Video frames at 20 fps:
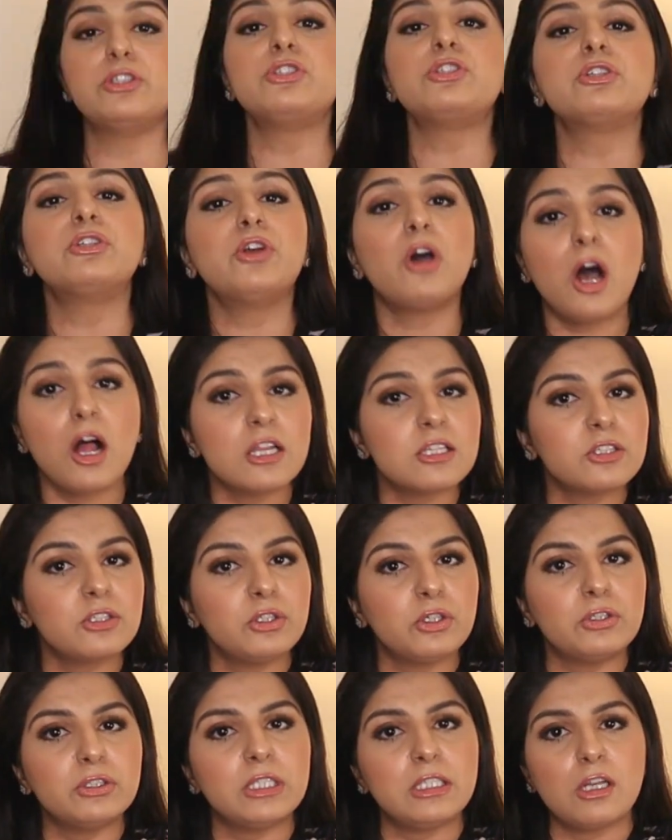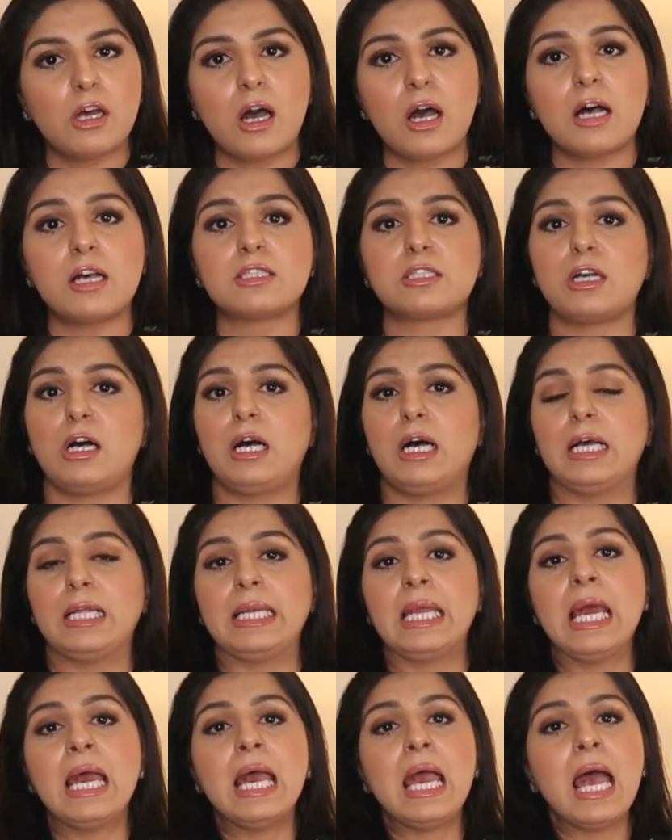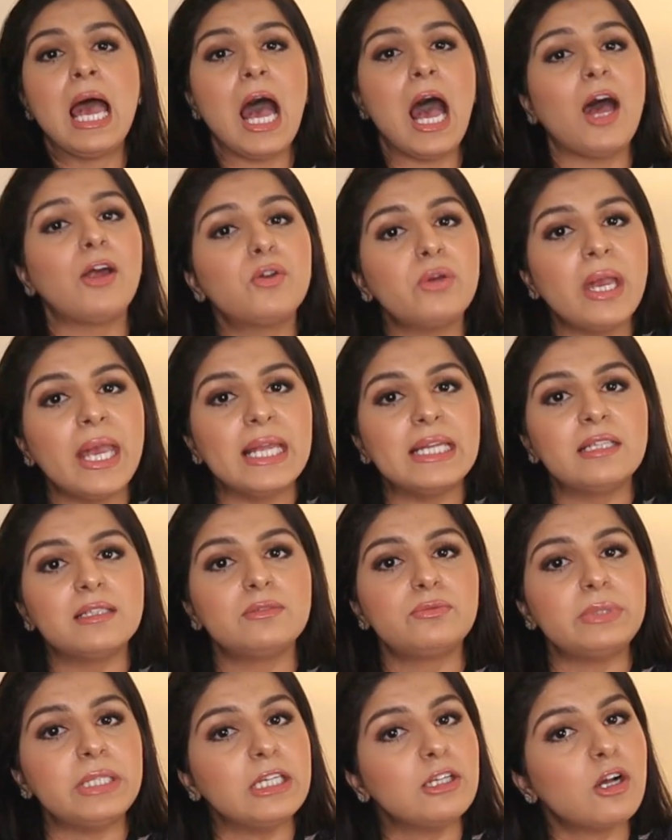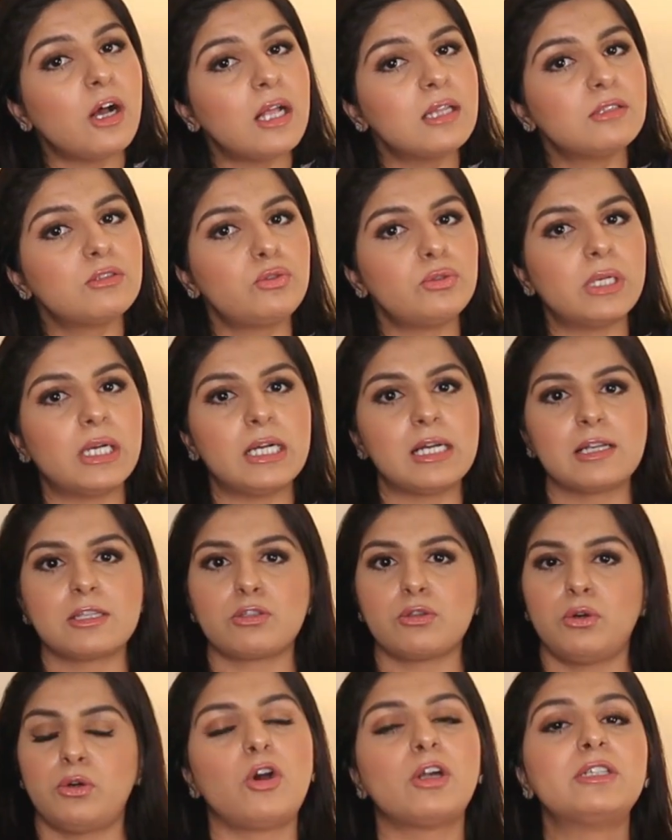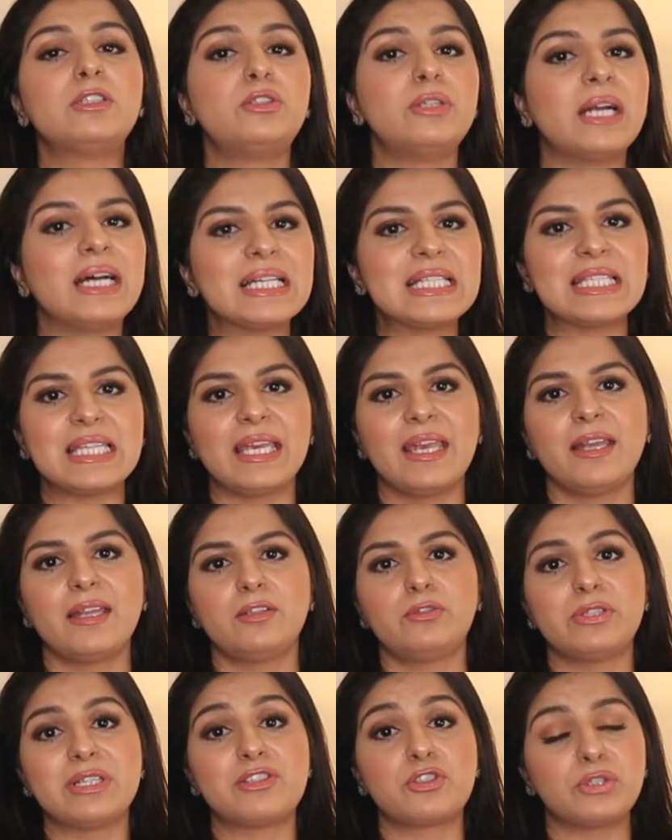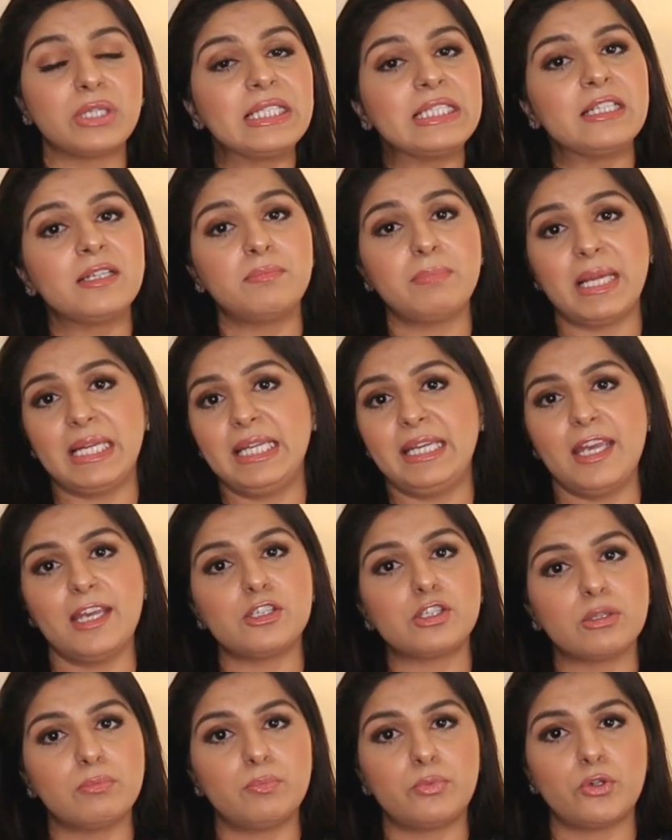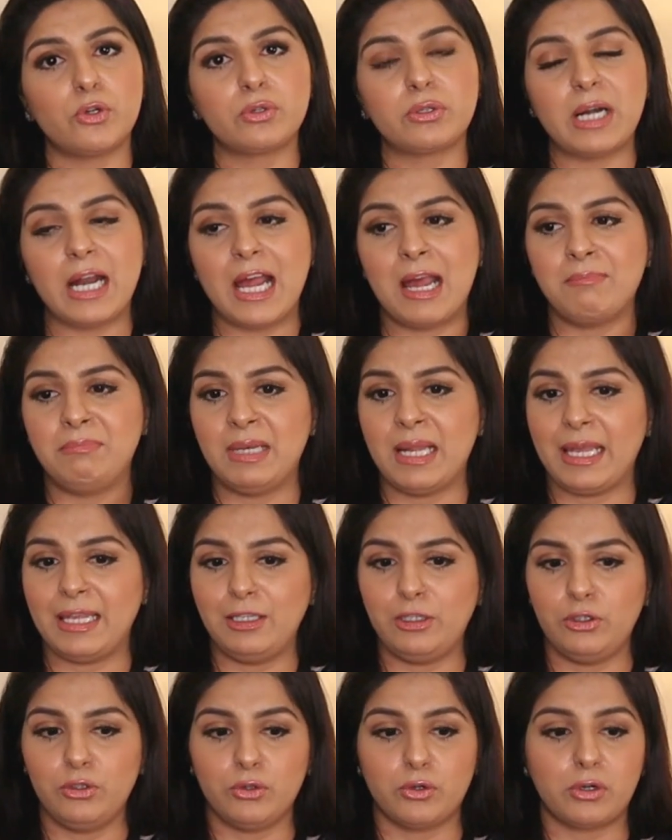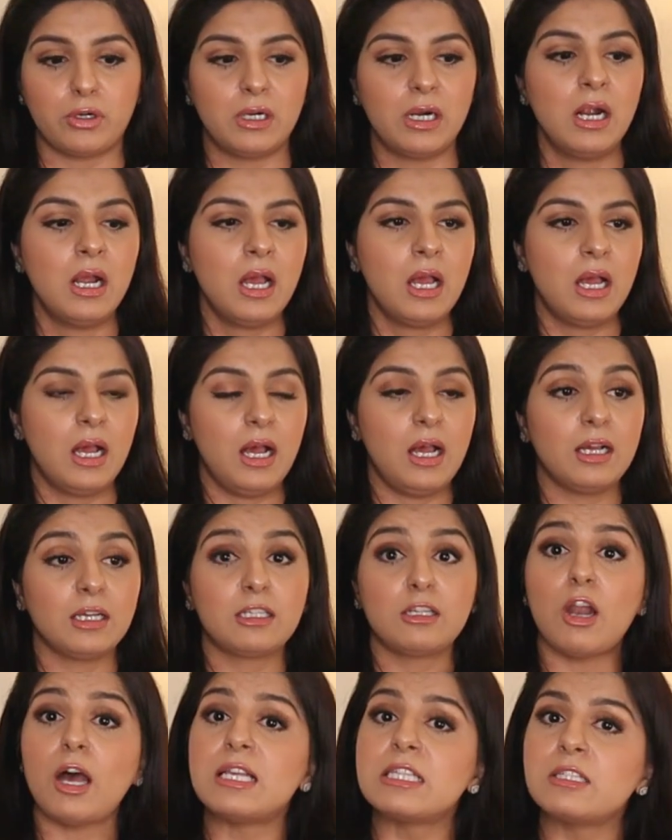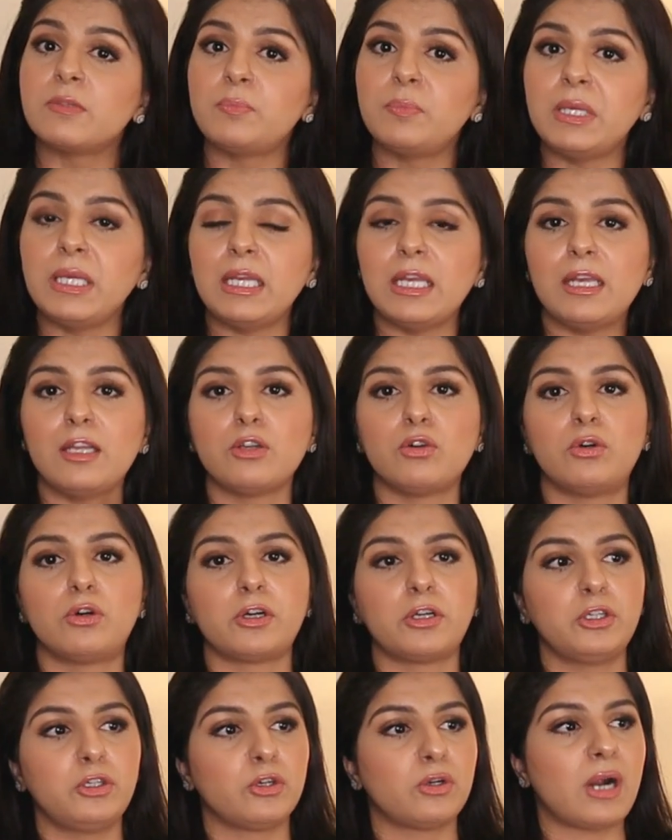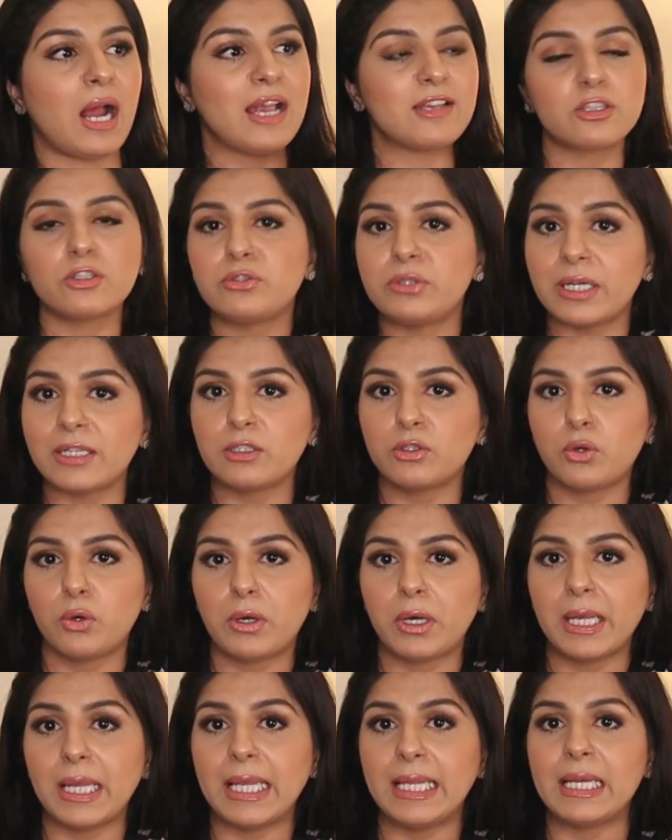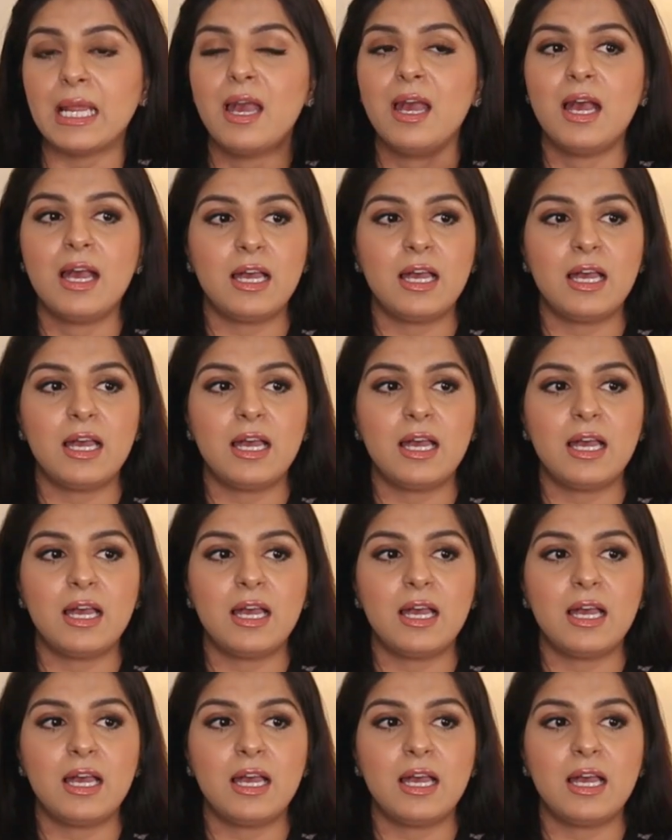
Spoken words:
You should also know the laws on how to handle recalled drugs or drugs in restricted medication program, like your clozapine or your isotretinoin.